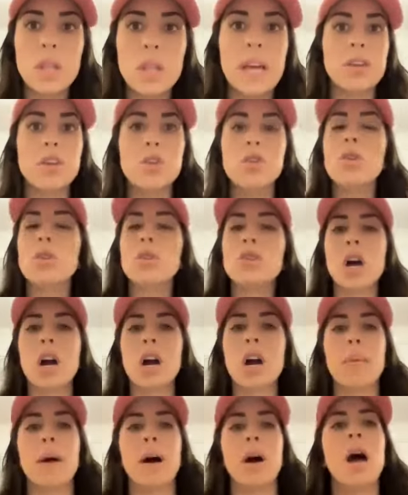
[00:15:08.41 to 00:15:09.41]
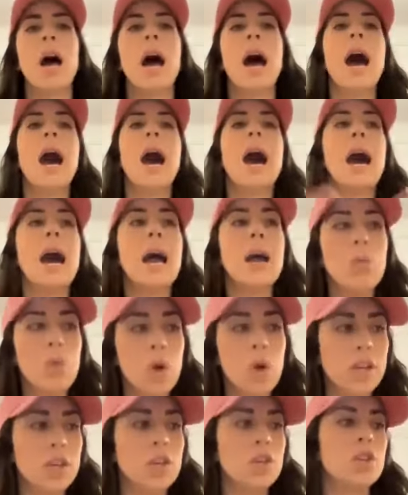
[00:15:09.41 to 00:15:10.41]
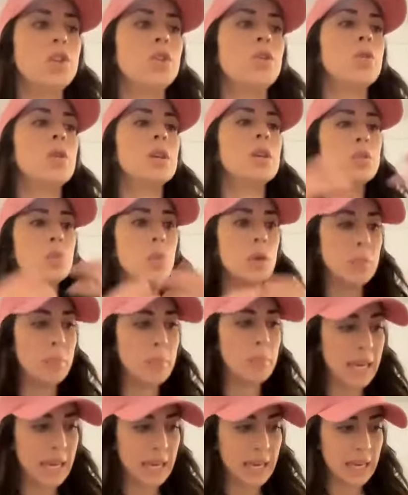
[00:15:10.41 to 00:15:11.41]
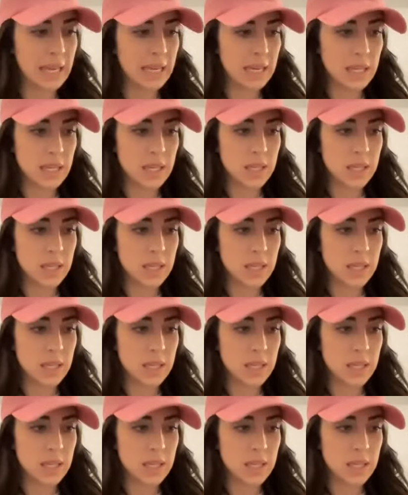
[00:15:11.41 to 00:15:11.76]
Like, you don't talk about, I want you to do this with me.